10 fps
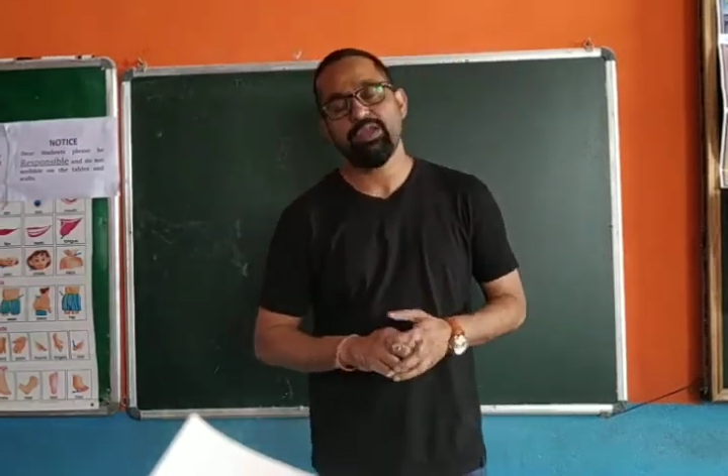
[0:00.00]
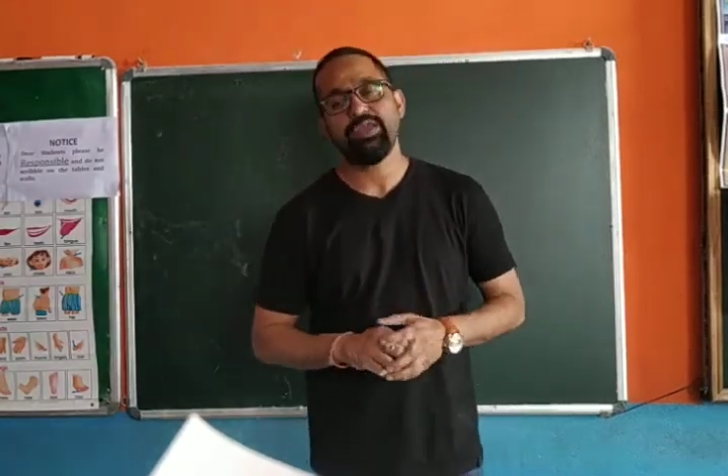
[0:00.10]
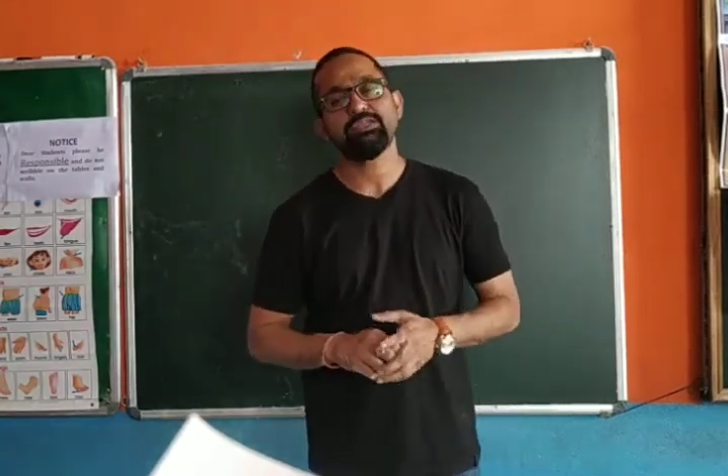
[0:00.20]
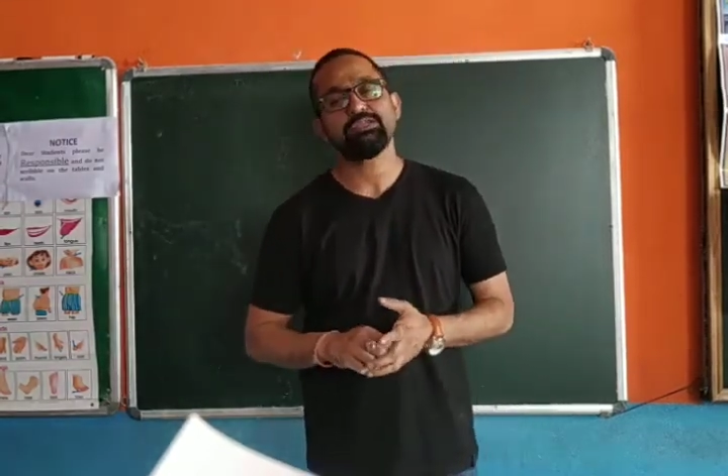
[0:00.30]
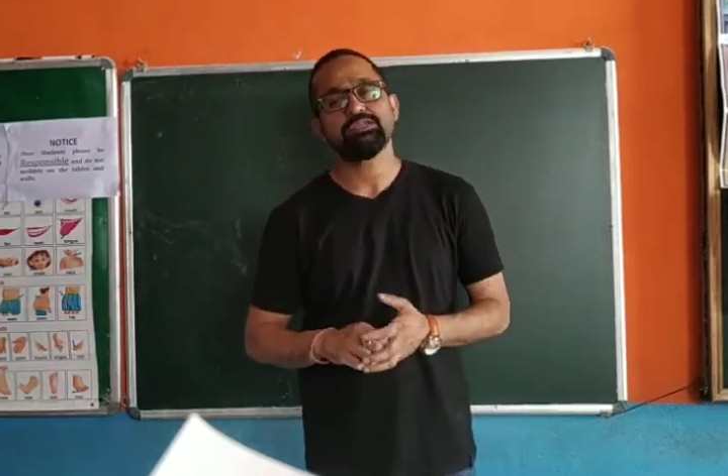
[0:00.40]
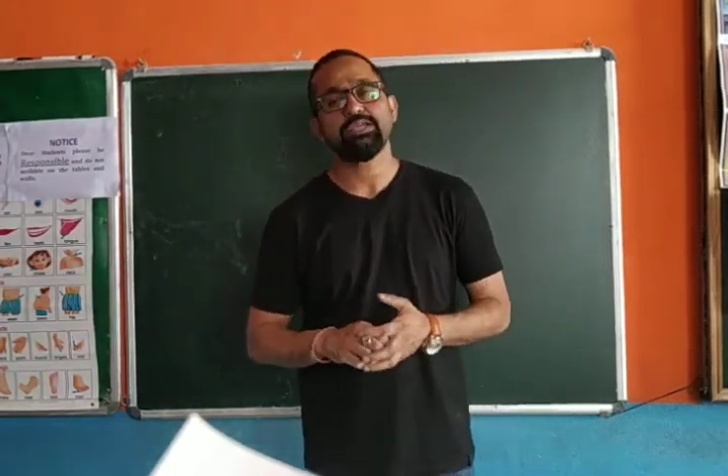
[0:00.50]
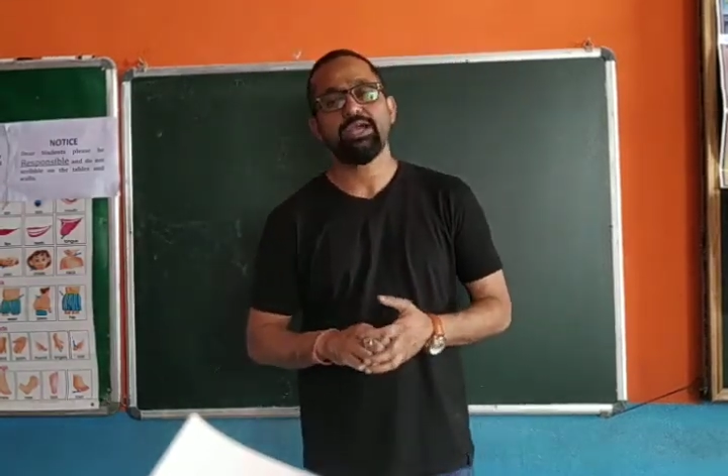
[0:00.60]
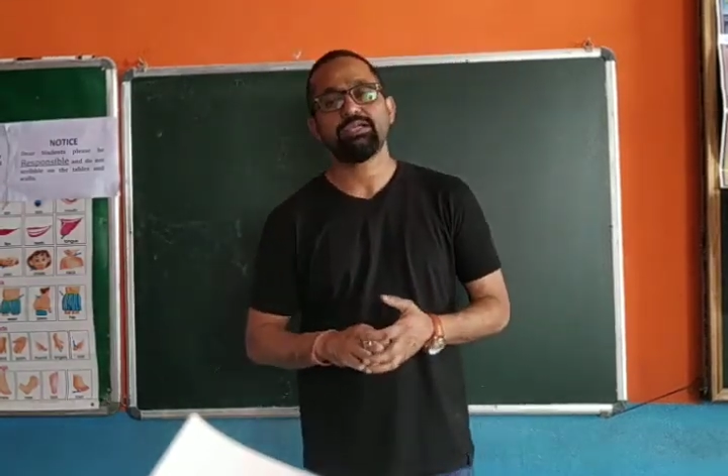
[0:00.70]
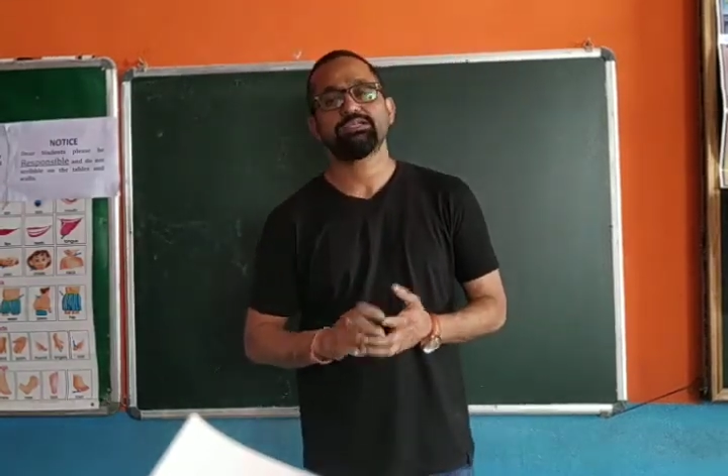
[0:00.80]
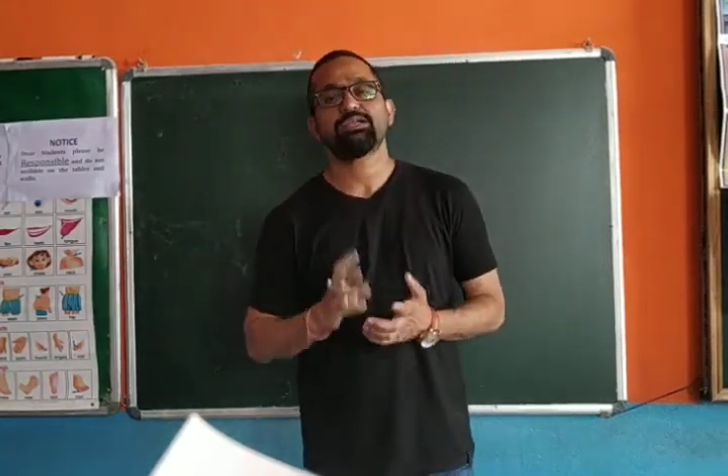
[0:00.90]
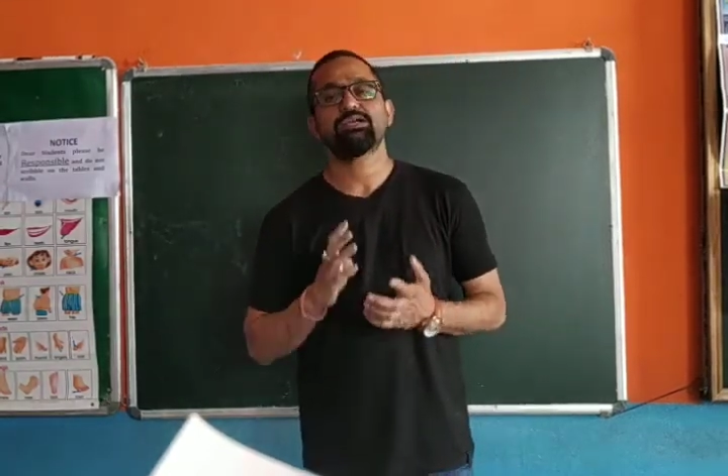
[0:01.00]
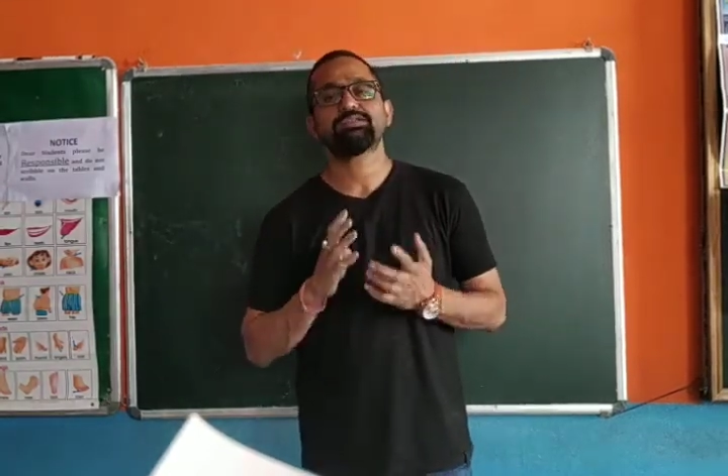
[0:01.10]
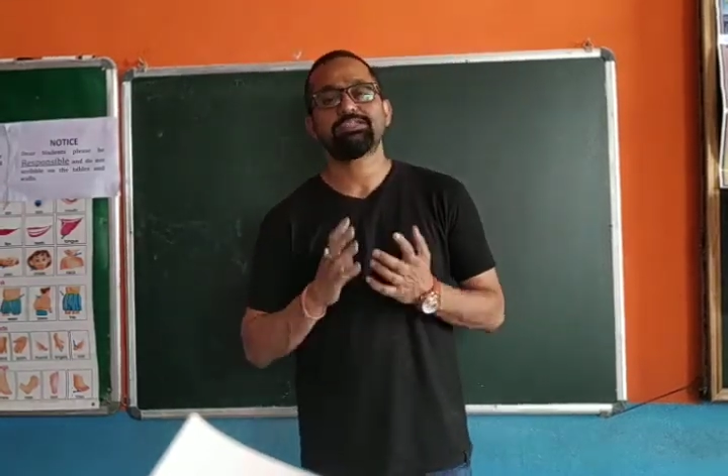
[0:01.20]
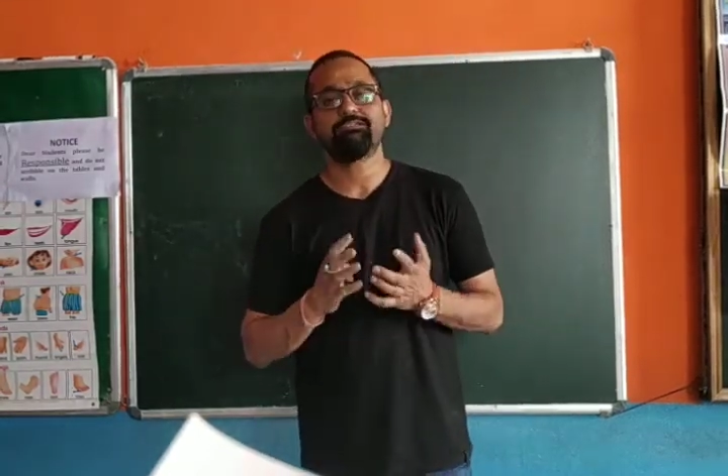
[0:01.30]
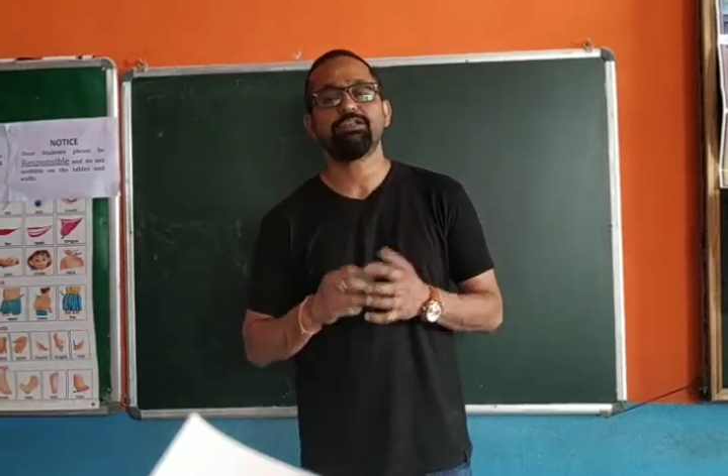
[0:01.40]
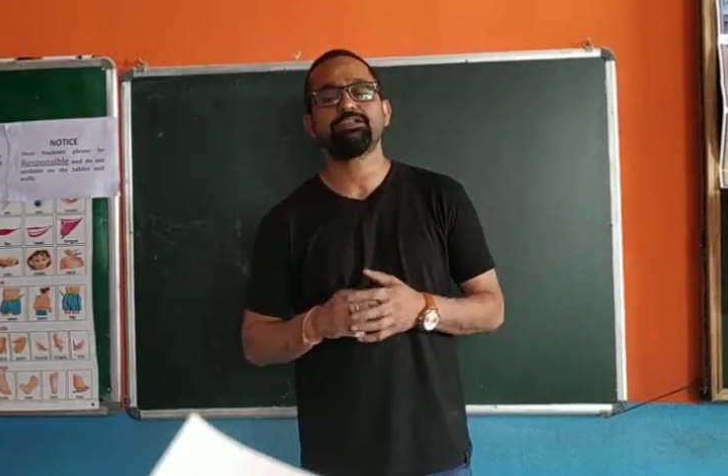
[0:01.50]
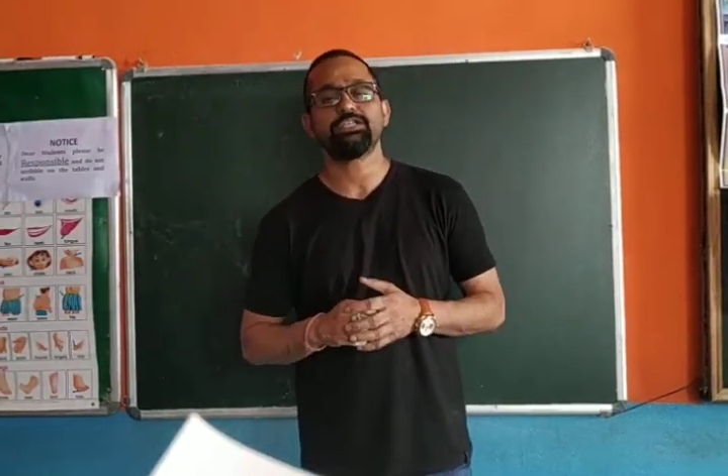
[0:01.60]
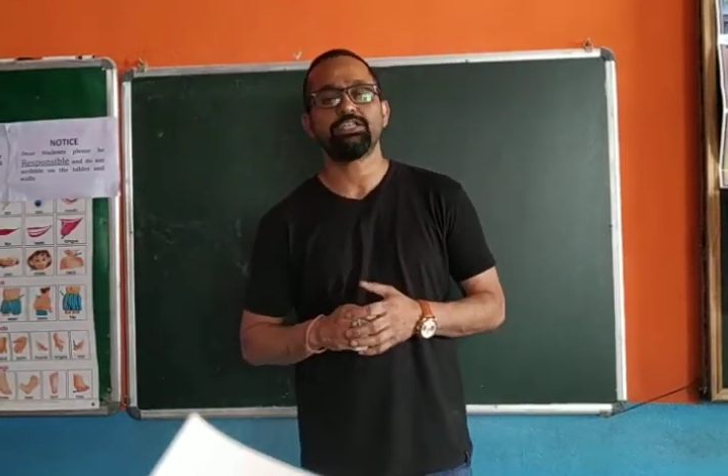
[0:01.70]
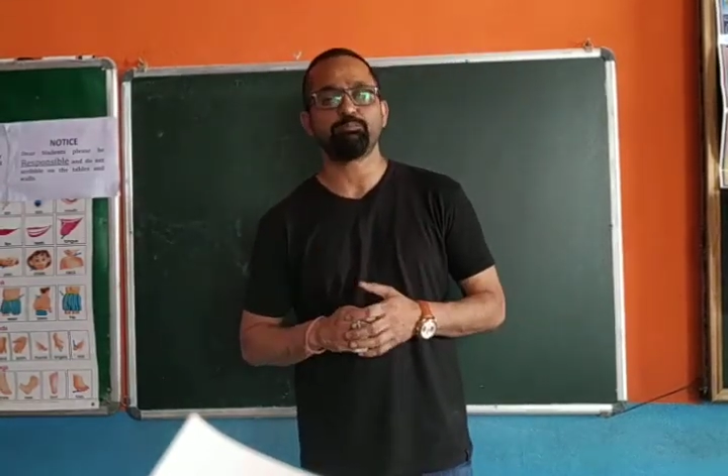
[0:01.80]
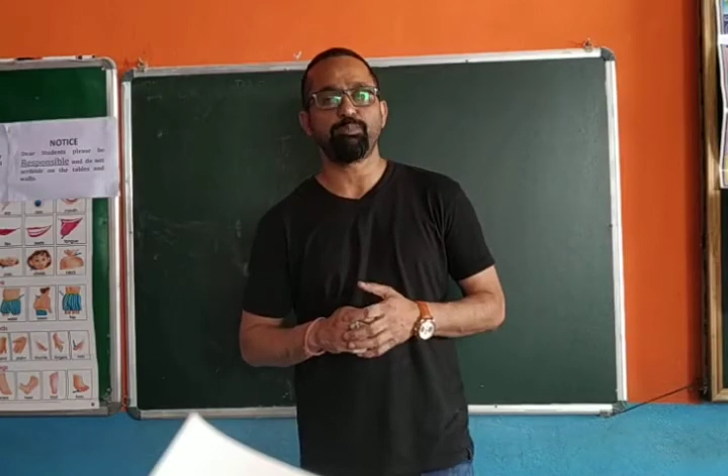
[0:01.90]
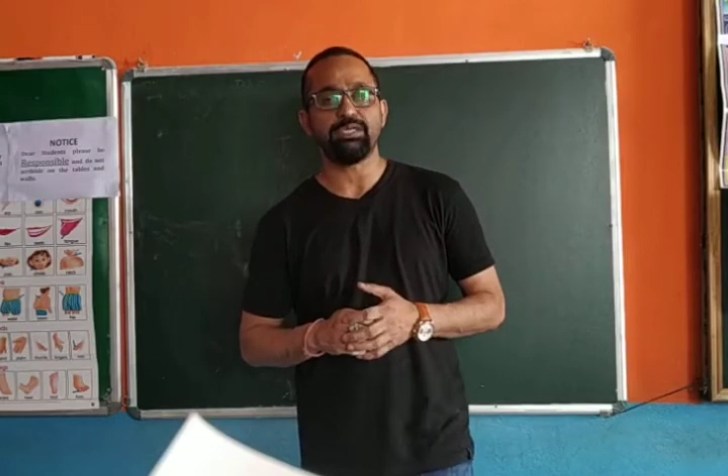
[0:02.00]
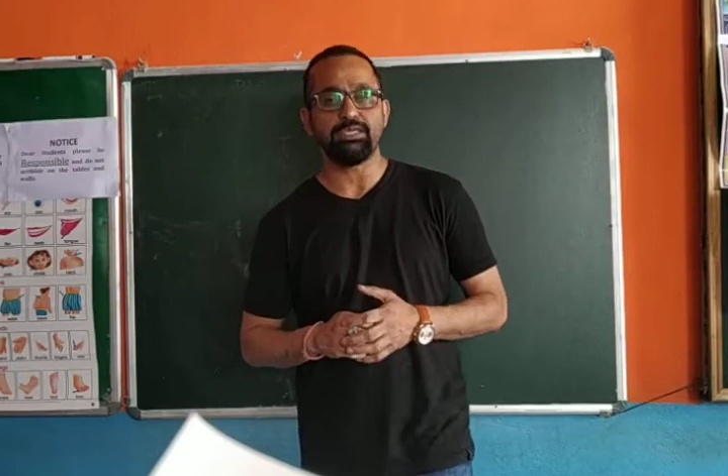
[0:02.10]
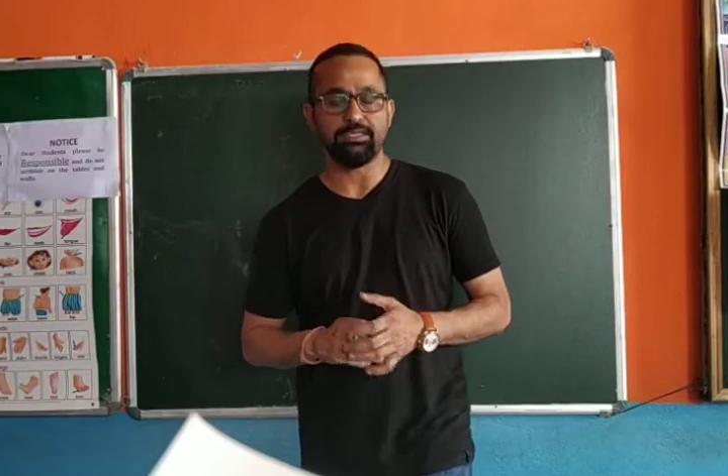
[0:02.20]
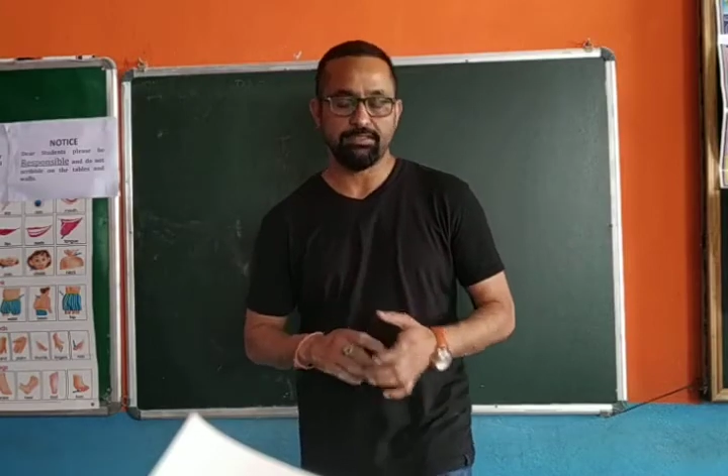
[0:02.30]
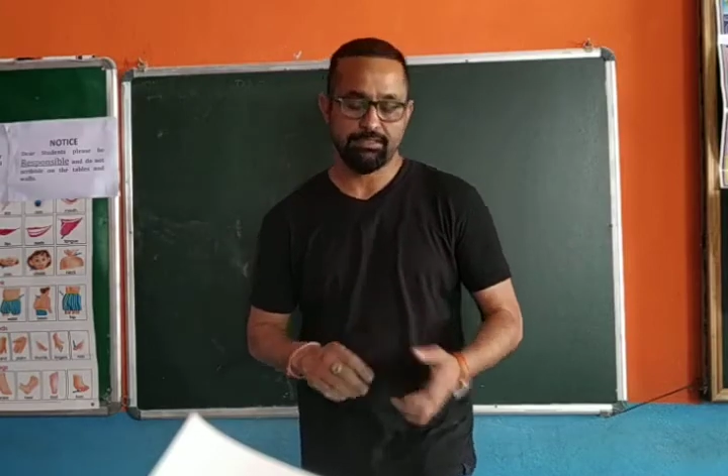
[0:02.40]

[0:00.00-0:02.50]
exercise 17b.